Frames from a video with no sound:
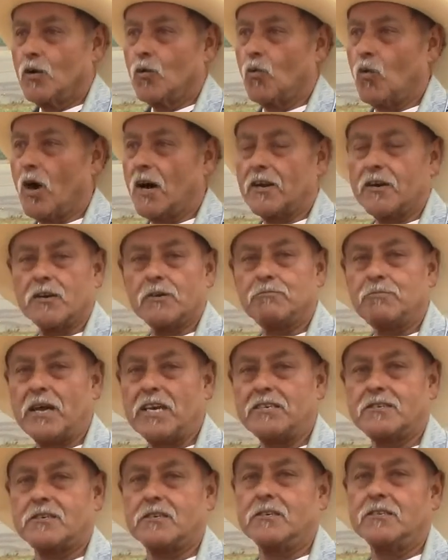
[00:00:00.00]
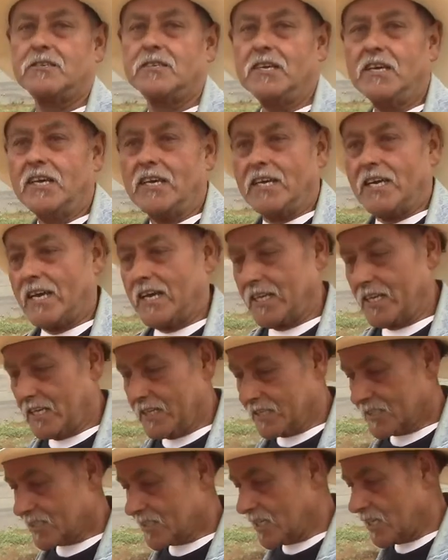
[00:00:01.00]
water basin and
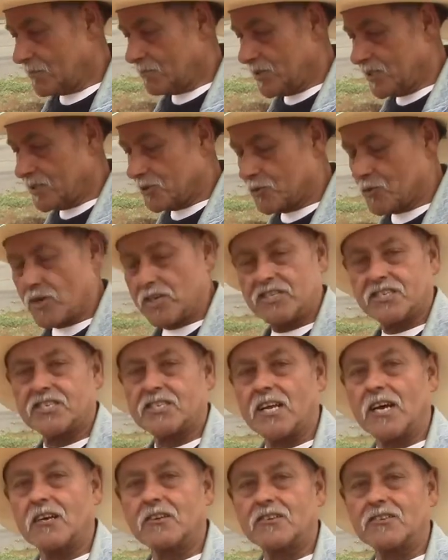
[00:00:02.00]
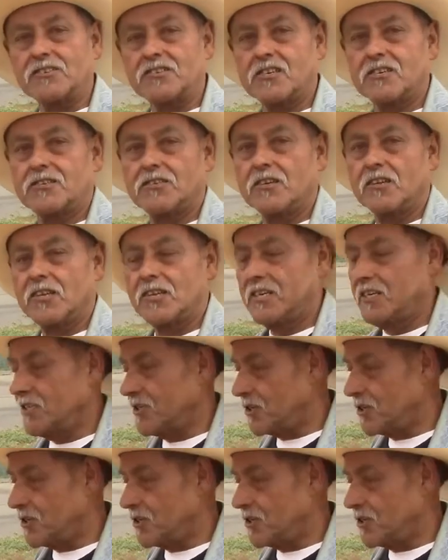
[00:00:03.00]
it's uh, been drenched out consistently.